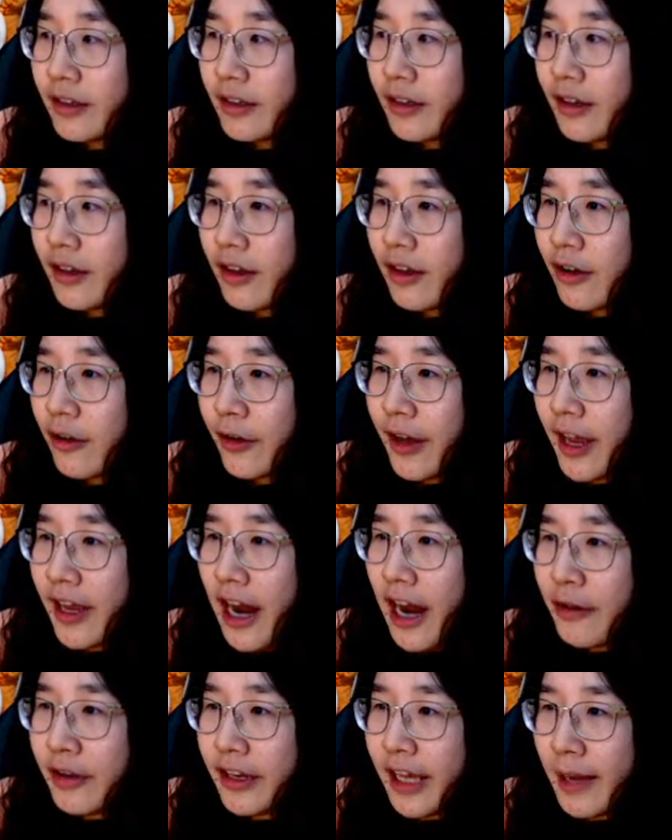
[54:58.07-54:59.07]
Okay, now
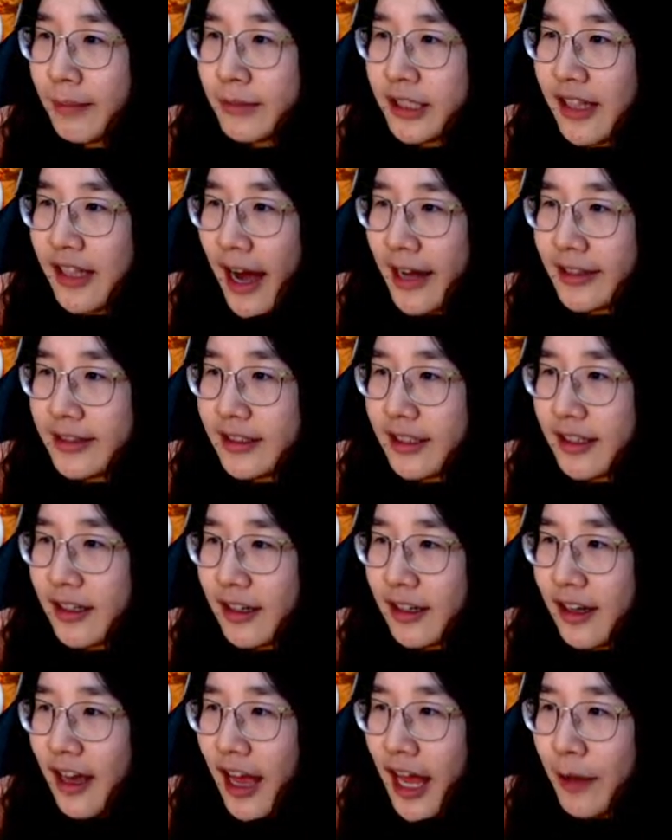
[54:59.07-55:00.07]
the game starts.
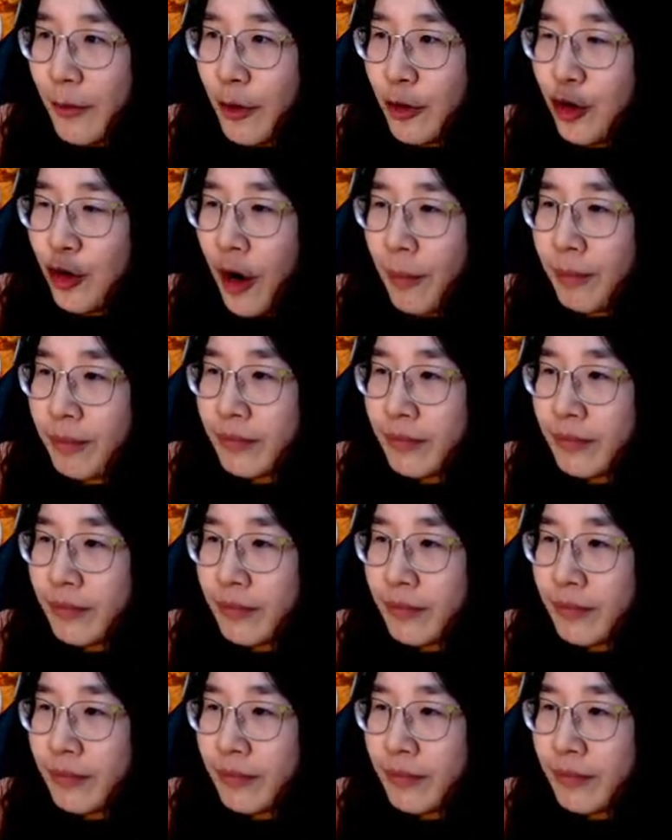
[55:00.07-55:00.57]
And I will drop